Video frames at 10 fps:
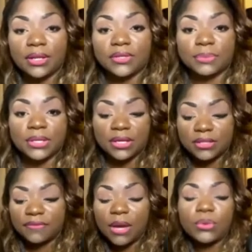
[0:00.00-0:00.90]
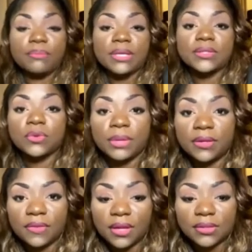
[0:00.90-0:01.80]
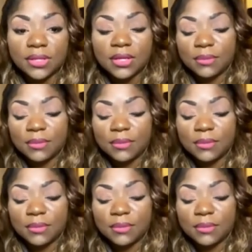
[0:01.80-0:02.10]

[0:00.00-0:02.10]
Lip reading: And because of that, we've missed so many things.